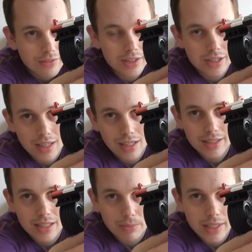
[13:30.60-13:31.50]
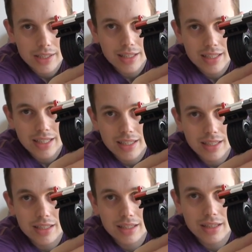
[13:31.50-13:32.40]
functionality beats
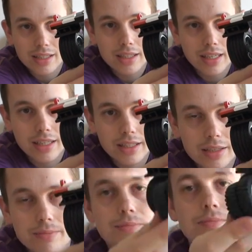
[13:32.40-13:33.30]
aesthetics in this case.